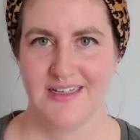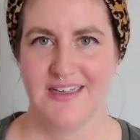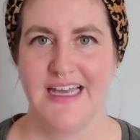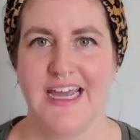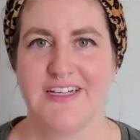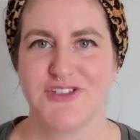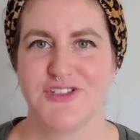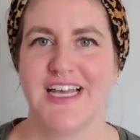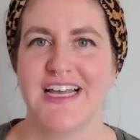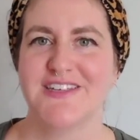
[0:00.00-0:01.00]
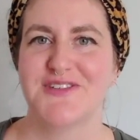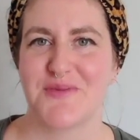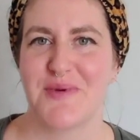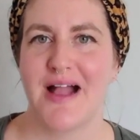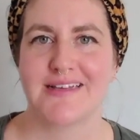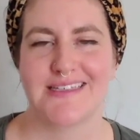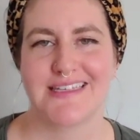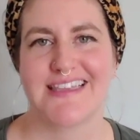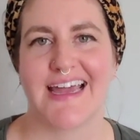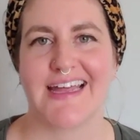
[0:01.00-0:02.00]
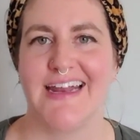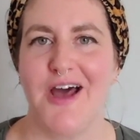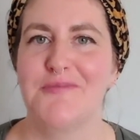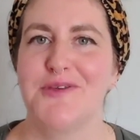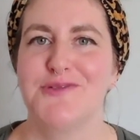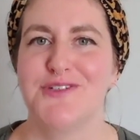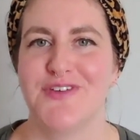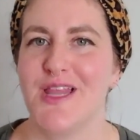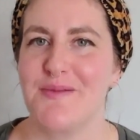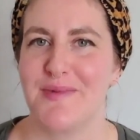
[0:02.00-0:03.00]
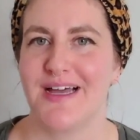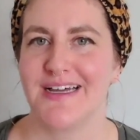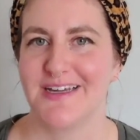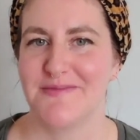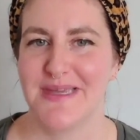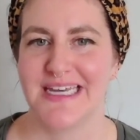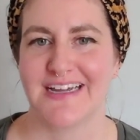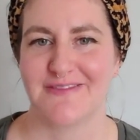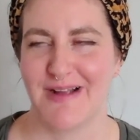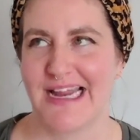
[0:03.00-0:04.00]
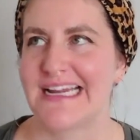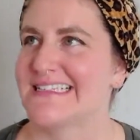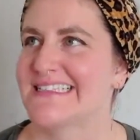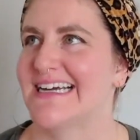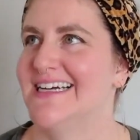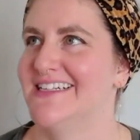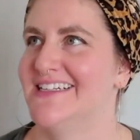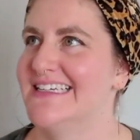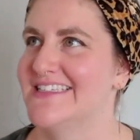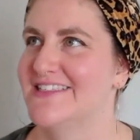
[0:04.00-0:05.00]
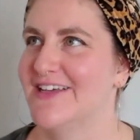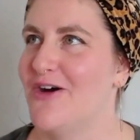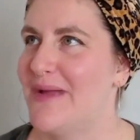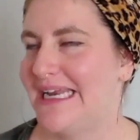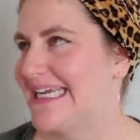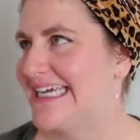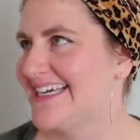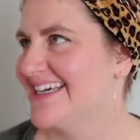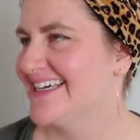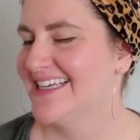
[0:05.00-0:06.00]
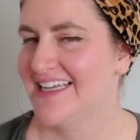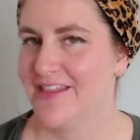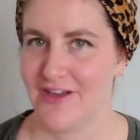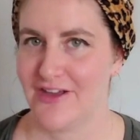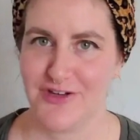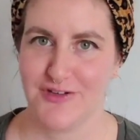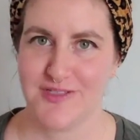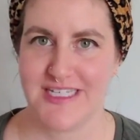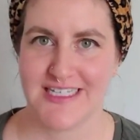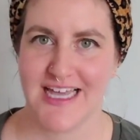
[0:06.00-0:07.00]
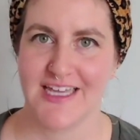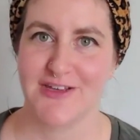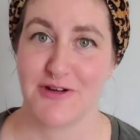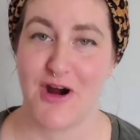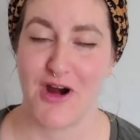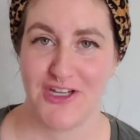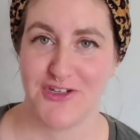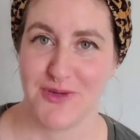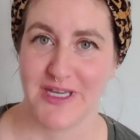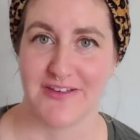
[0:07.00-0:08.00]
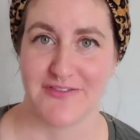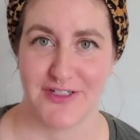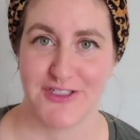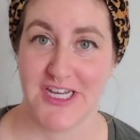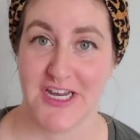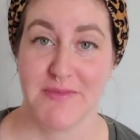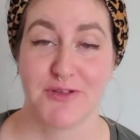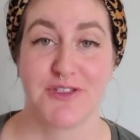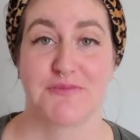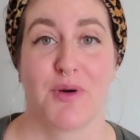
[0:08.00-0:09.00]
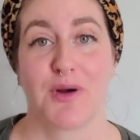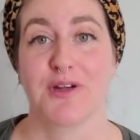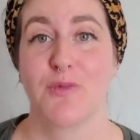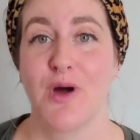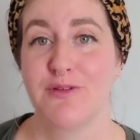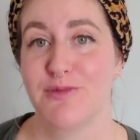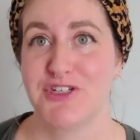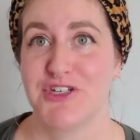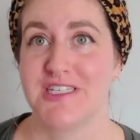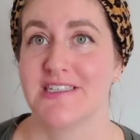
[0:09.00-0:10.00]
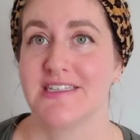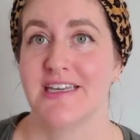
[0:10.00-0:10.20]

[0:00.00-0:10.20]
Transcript: Exercises or practices that can help you develop a comedic writing style. So many. The good news is that you are already doing the first and most important one, which is